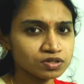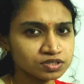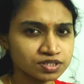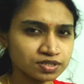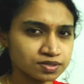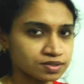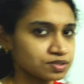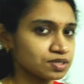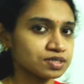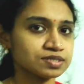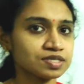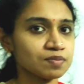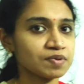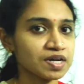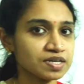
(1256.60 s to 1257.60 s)
Just
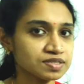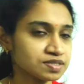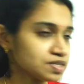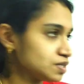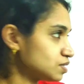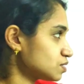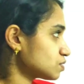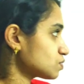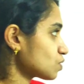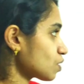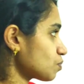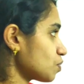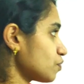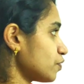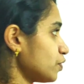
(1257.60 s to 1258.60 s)
summarizing
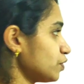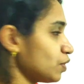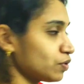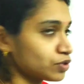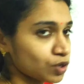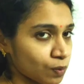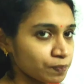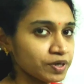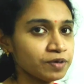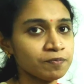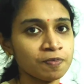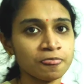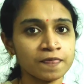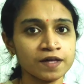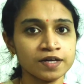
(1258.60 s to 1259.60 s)
about our topic.
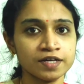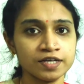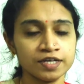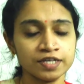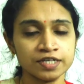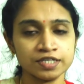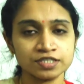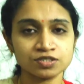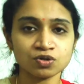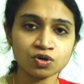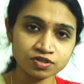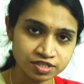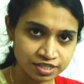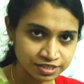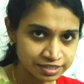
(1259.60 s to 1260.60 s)
So,
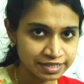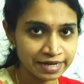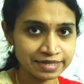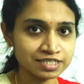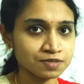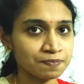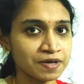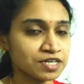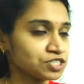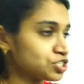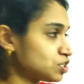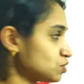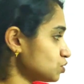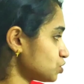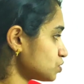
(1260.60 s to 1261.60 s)
dorsal digital
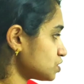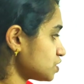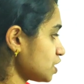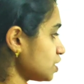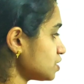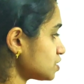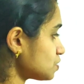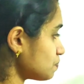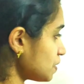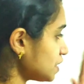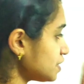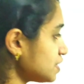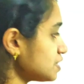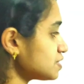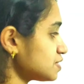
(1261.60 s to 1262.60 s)
expansion, you should say, is
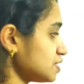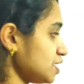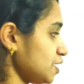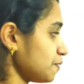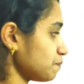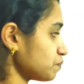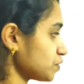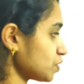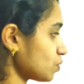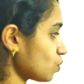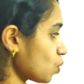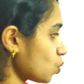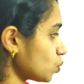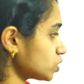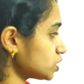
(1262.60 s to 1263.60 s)
mainly seen
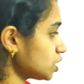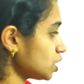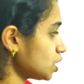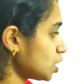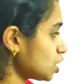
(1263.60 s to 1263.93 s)
over the